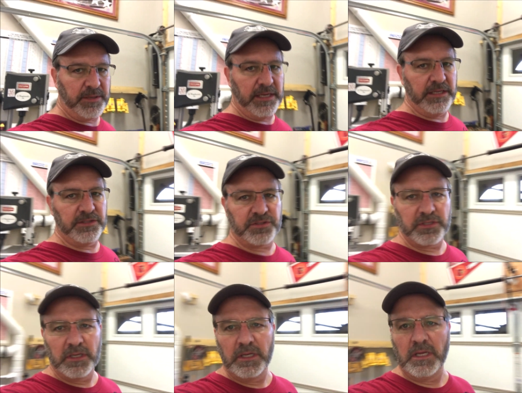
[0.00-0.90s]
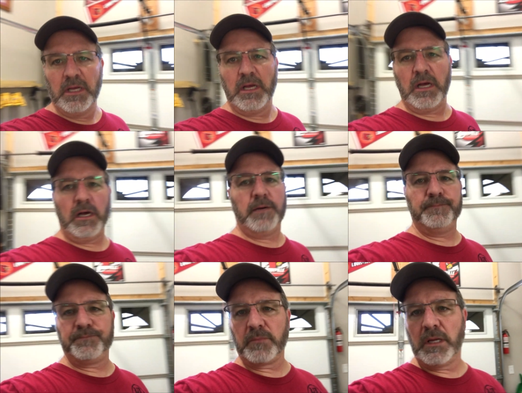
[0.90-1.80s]
pen is,
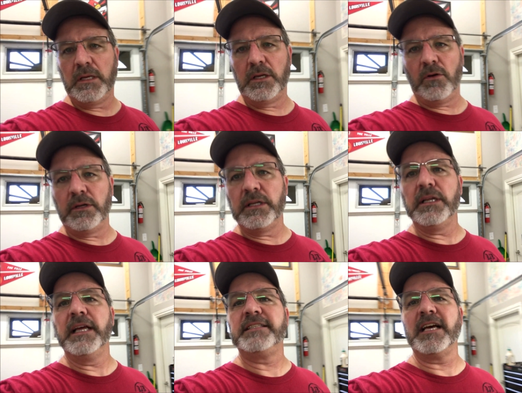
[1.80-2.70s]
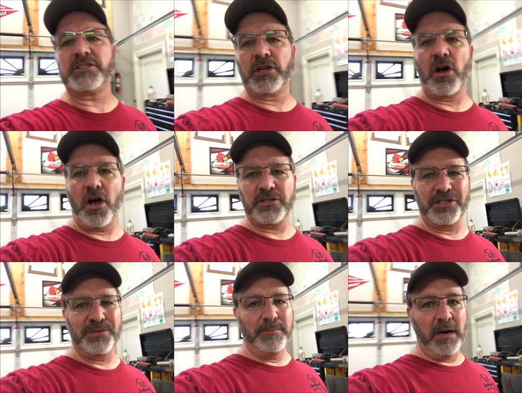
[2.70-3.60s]
you know, it doesn't
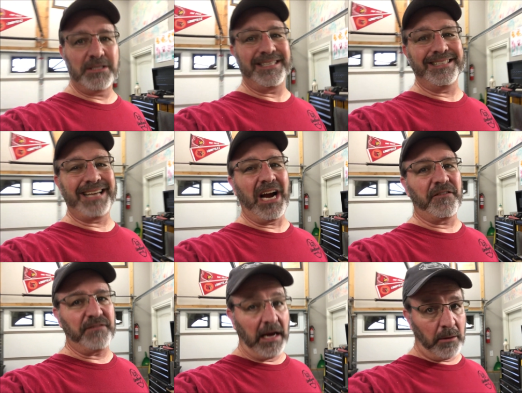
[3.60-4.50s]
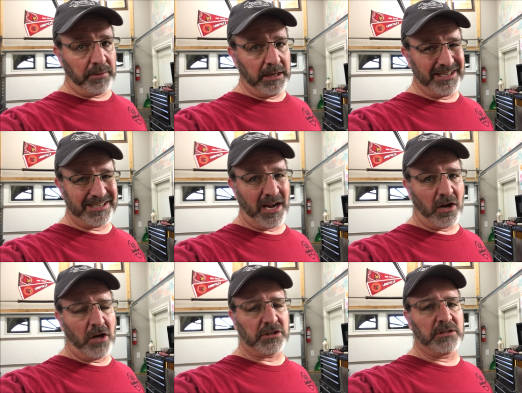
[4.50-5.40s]
cost as much. The entire fountain pen does
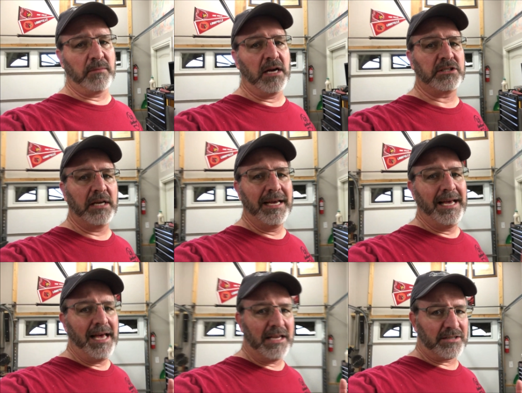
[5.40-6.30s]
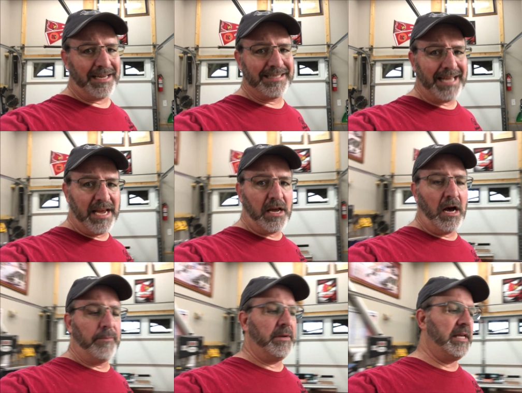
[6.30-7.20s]
not cost as much as like a
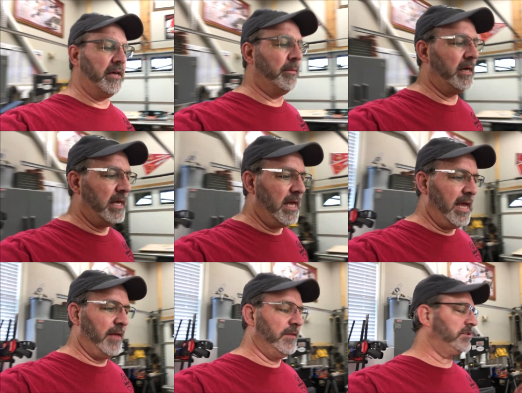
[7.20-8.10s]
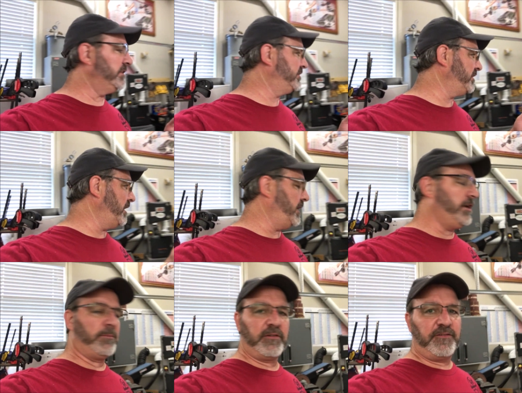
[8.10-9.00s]
Daycom nib. And this is a
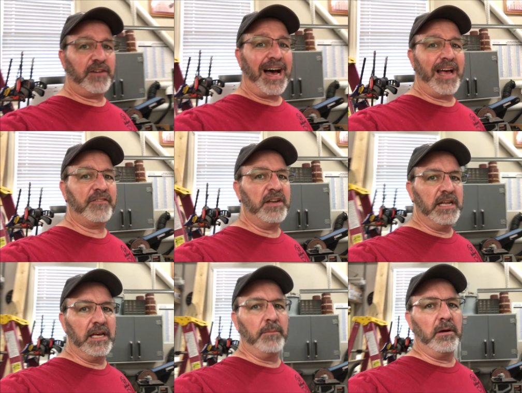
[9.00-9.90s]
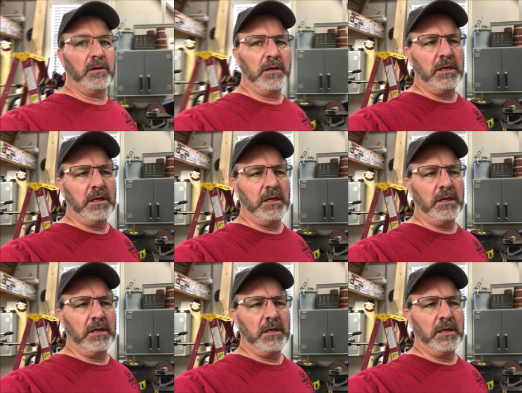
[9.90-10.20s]
number 5 nib.